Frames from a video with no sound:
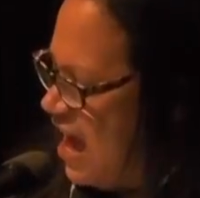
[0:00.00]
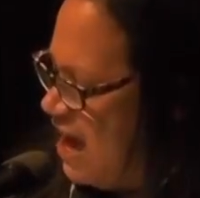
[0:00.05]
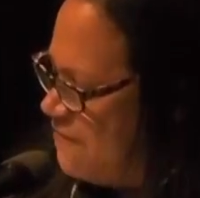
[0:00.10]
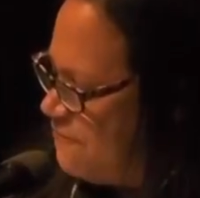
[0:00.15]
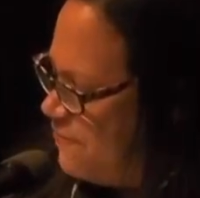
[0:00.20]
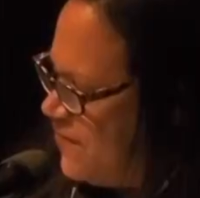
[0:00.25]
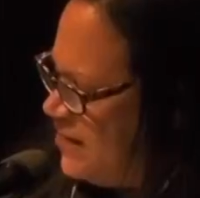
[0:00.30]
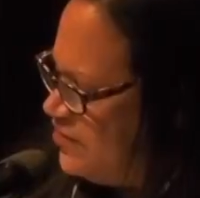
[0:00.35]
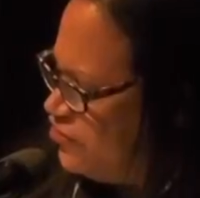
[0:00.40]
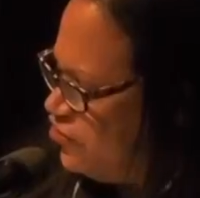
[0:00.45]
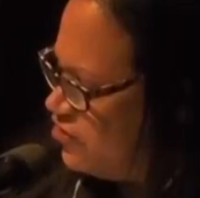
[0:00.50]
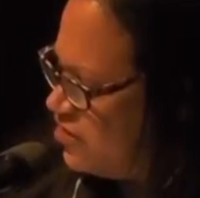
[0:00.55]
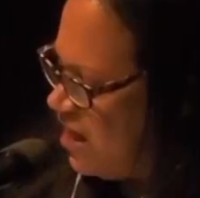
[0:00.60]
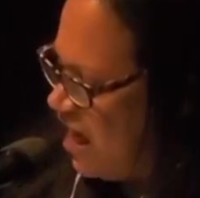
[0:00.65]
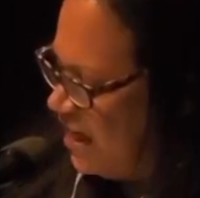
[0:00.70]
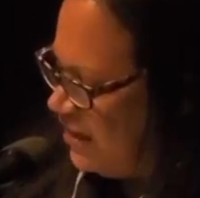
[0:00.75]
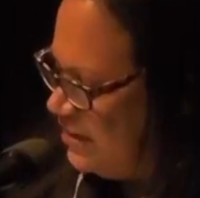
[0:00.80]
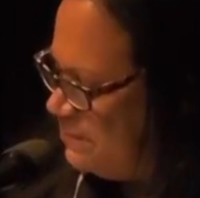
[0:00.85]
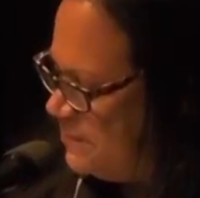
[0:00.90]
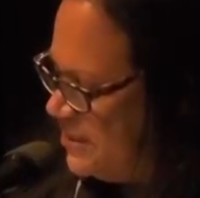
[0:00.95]
A featured
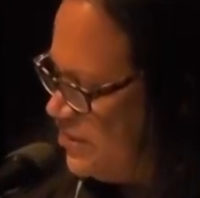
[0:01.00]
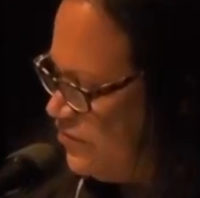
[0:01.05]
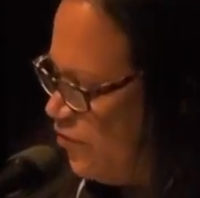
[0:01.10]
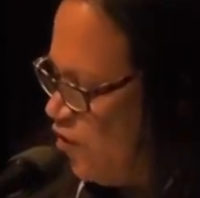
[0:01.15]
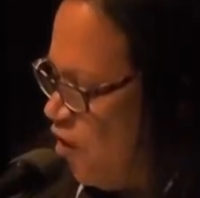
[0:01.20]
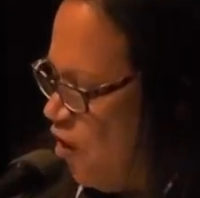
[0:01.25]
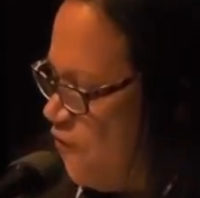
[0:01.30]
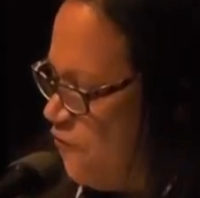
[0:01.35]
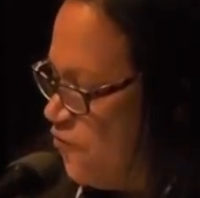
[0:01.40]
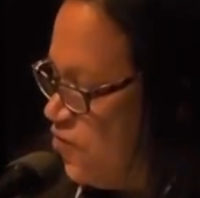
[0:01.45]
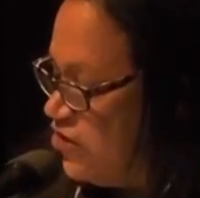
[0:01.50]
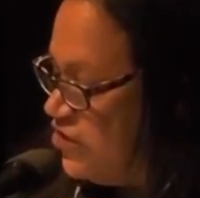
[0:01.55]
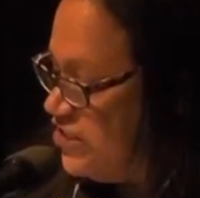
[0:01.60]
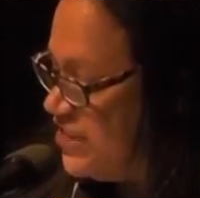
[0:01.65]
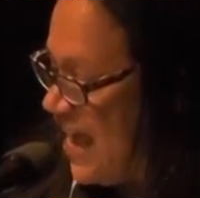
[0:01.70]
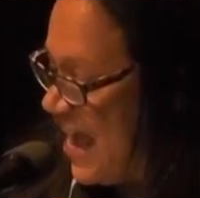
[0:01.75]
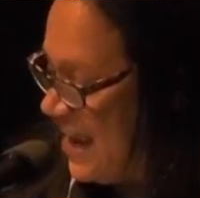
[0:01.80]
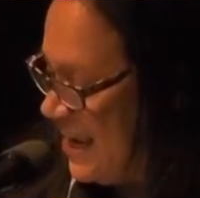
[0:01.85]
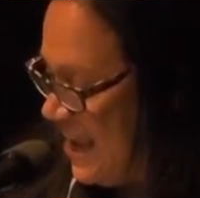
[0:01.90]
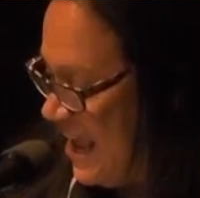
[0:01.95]
columnist for over a
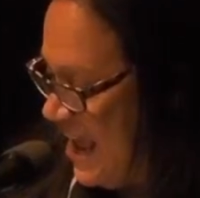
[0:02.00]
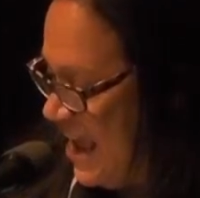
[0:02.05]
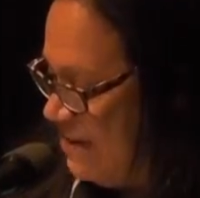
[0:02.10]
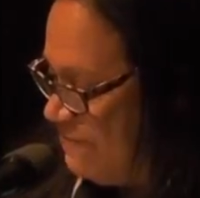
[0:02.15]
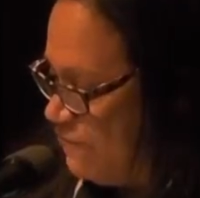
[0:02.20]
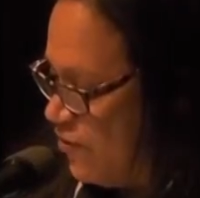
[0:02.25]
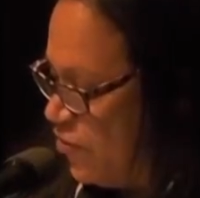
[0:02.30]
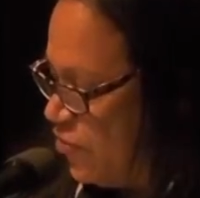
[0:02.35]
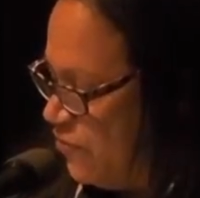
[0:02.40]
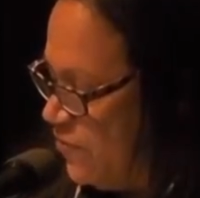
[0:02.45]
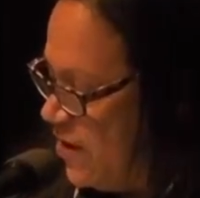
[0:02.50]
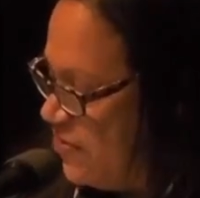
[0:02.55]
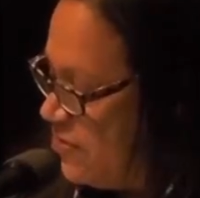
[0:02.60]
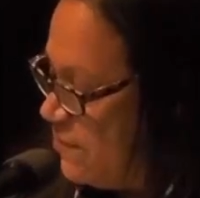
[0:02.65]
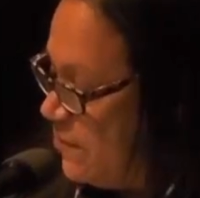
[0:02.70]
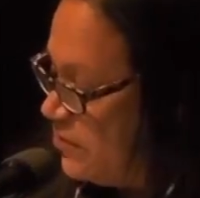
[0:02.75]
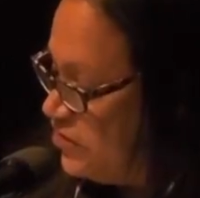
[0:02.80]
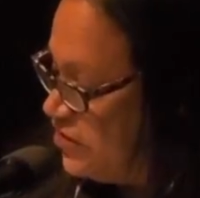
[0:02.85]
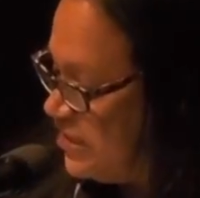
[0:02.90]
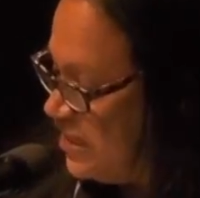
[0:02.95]
decade for three of
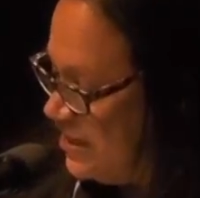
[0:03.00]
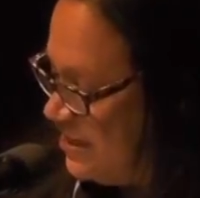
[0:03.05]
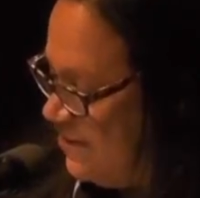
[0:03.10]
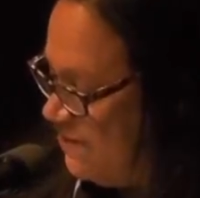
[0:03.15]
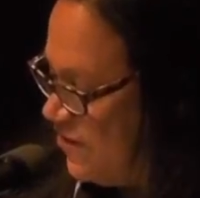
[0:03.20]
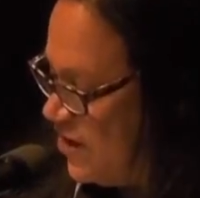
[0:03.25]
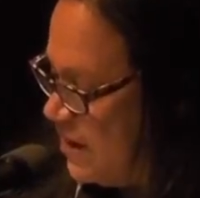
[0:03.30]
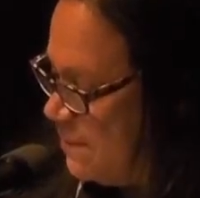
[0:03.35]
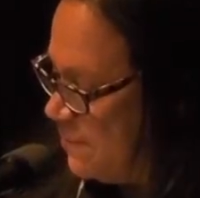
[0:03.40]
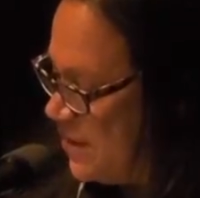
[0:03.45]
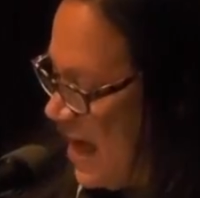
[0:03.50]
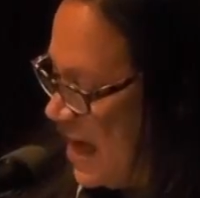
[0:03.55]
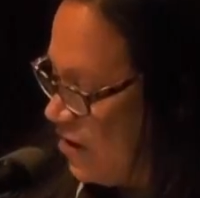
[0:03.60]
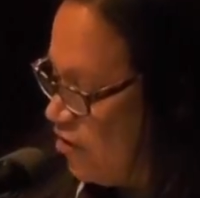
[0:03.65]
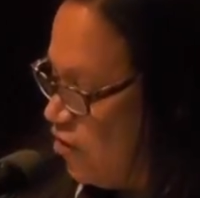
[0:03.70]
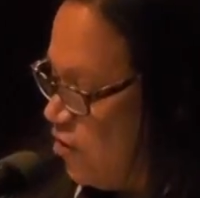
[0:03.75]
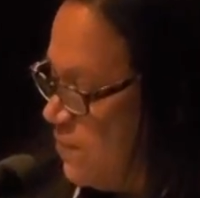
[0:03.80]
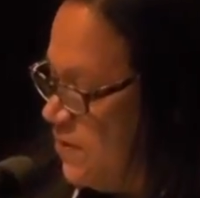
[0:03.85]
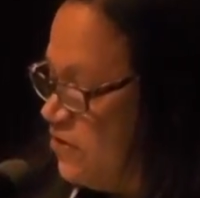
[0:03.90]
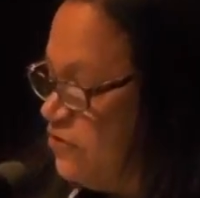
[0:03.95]
the most significant
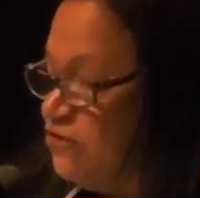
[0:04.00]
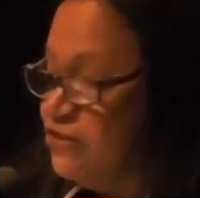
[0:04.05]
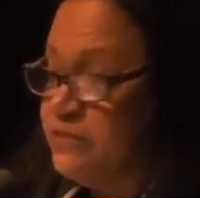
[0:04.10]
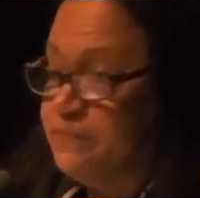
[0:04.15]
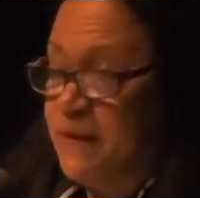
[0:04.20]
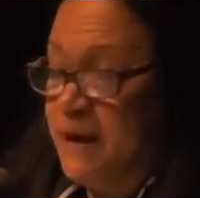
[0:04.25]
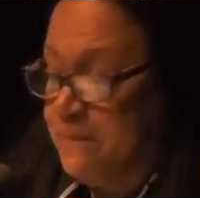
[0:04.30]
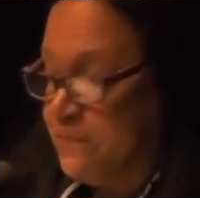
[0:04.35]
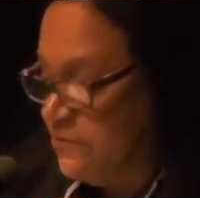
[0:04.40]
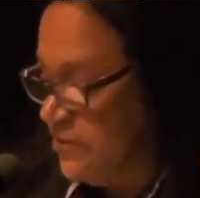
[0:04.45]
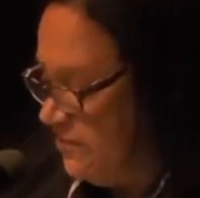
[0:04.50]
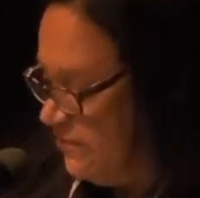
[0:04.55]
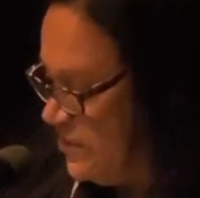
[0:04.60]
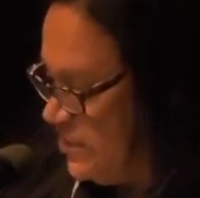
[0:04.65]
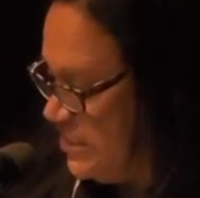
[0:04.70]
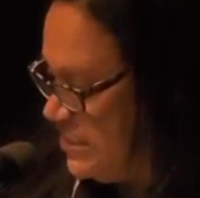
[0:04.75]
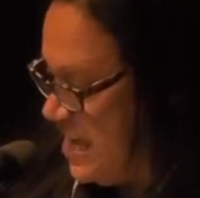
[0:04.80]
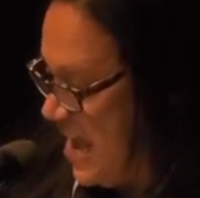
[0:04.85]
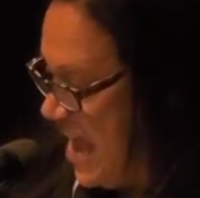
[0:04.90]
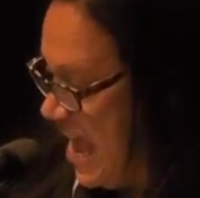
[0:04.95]
black urban newspapers of
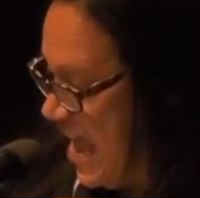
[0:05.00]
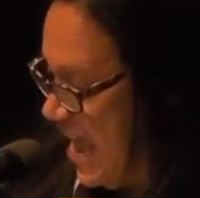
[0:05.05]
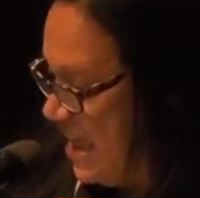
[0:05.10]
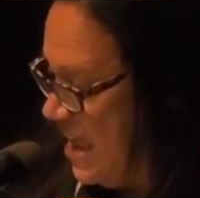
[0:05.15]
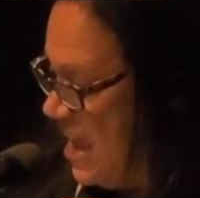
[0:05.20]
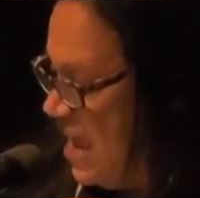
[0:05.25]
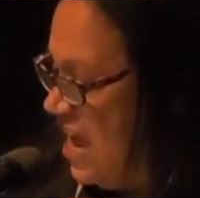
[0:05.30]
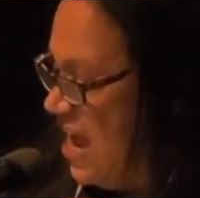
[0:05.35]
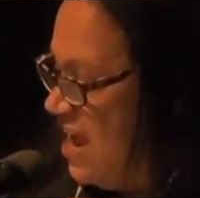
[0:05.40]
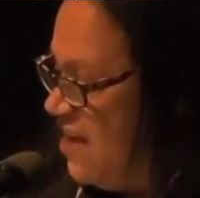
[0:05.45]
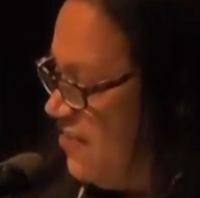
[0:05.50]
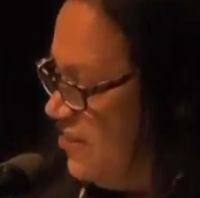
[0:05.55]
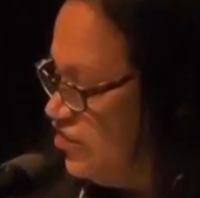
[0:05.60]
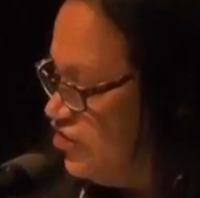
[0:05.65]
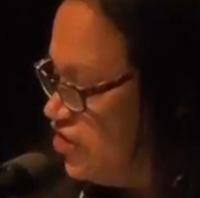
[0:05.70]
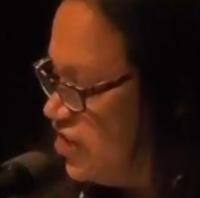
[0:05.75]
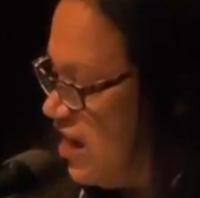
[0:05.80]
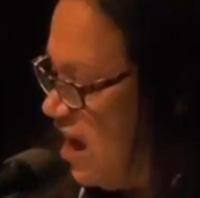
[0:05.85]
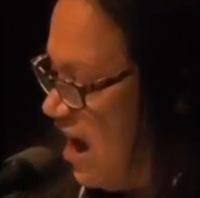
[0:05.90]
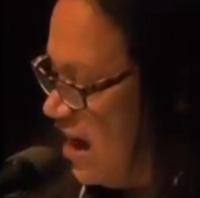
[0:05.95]
his day, the
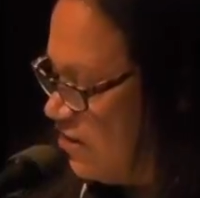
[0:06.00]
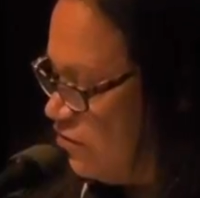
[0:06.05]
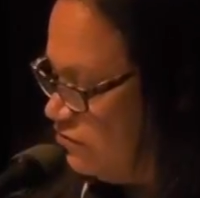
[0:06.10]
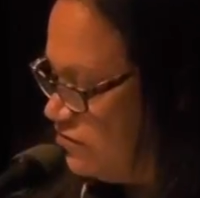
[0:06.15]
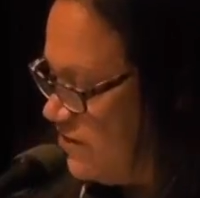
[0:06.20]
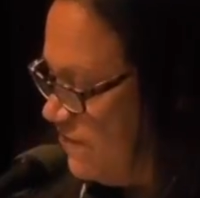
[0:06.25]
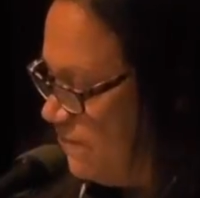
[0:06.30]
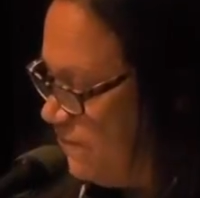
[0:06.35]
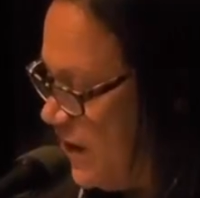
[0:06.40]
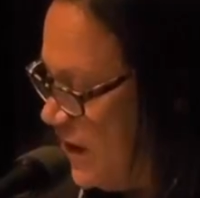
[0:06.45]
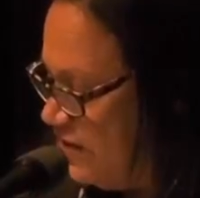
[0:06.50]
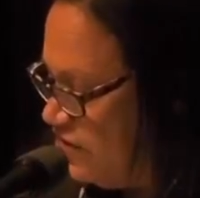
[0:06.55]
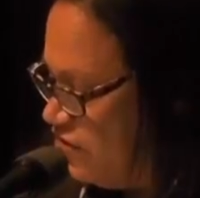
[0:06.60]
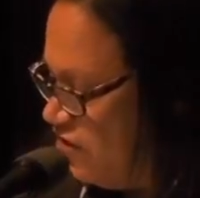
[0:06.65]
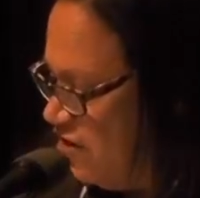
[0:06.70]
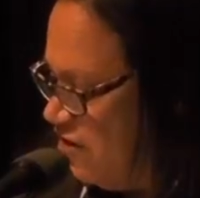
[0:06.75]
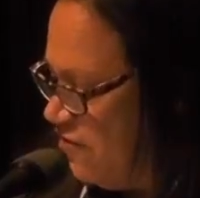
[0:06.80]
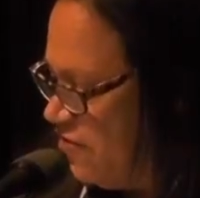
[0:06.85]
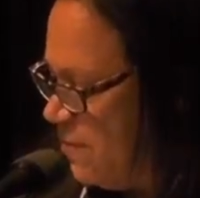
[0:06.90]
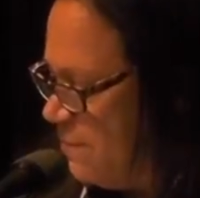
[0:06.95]
Chicago
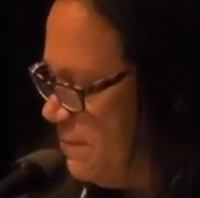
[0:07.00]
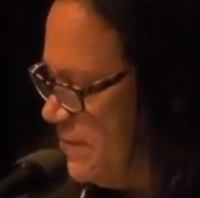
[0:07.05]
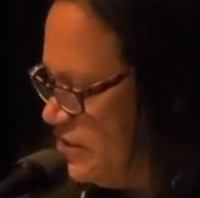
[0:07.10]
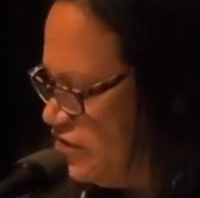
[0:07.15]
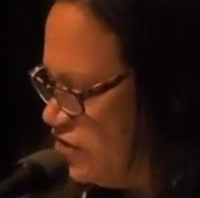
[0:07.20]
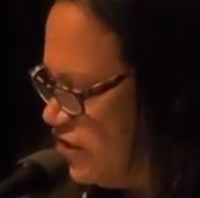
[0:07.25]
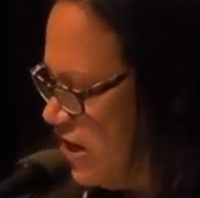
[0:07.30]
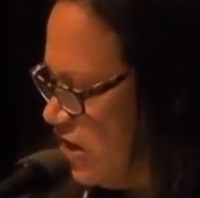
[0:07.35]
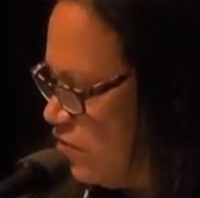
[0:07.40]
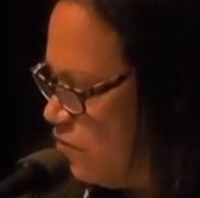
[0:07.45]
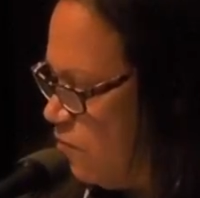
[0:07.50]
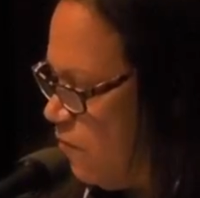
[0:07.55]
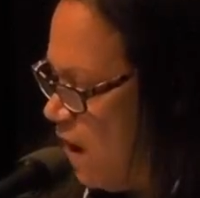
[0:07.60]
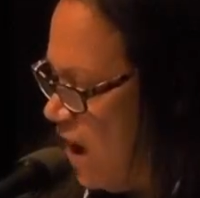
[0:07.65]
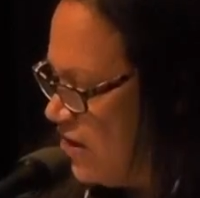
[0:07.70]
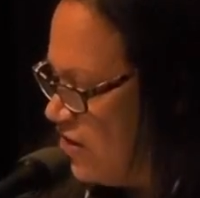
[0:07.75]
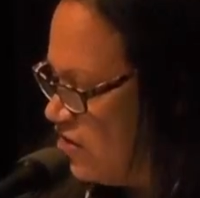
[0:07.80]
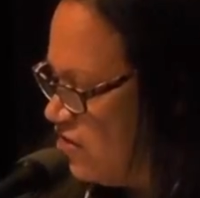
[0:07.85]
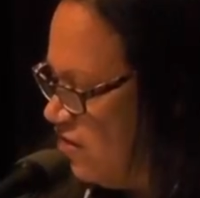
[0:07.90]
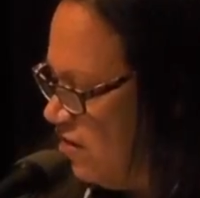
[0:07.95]
Defender, the Michigan
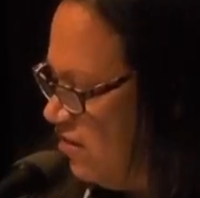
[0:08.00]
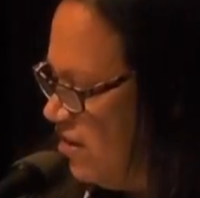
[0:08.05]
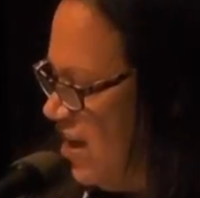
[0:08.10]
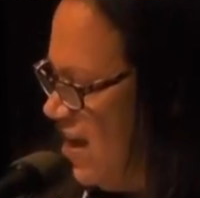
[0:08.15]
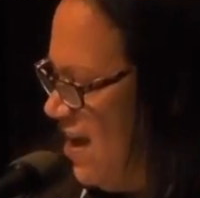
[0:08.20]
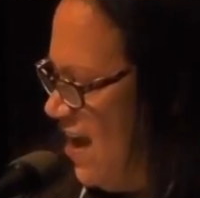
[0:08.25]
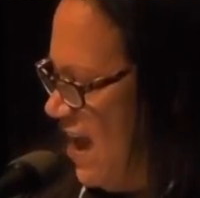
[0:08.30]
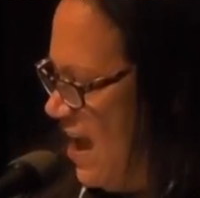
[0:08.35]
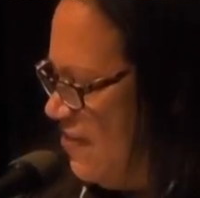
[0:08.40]
Chronicle,